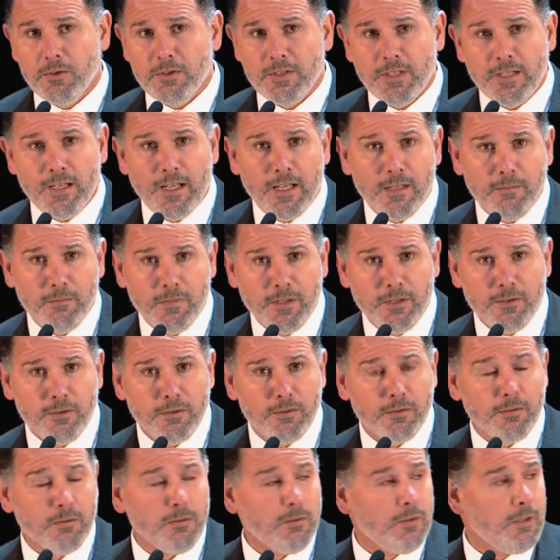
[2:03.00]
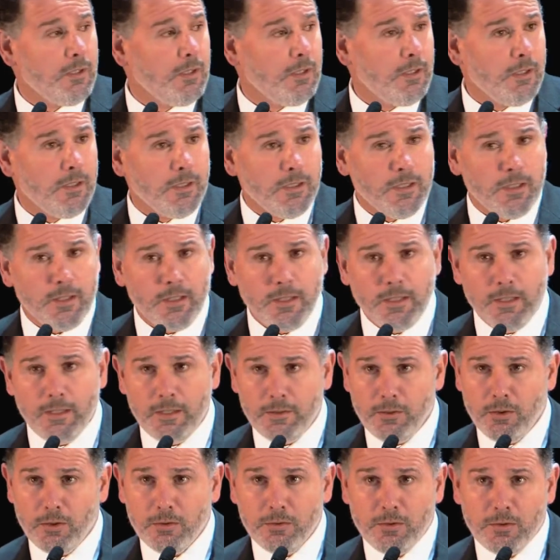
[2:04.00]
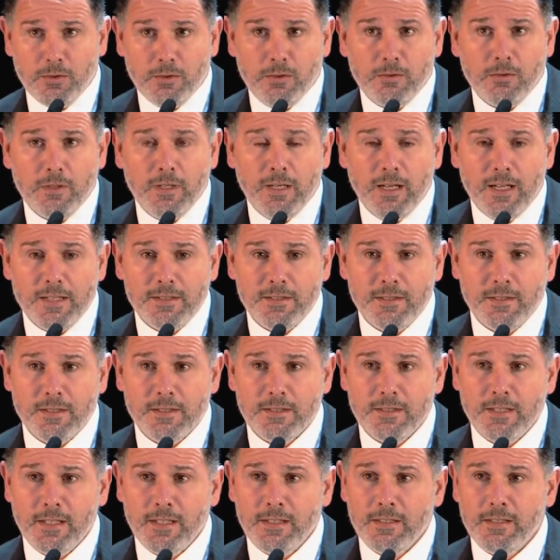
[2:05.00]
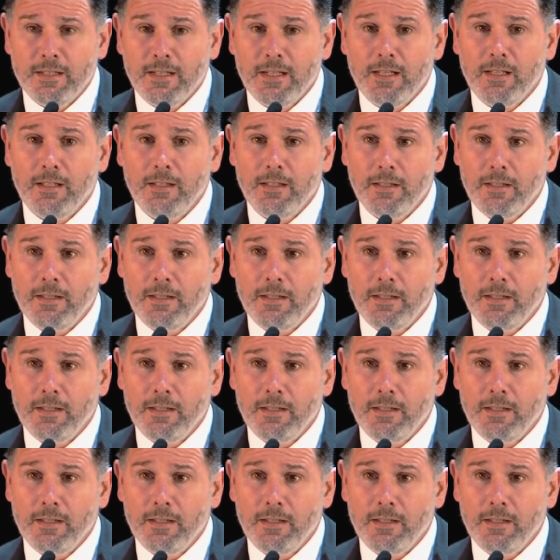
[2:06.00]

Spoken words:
Salah Mitu, Dr. Hassan Stata.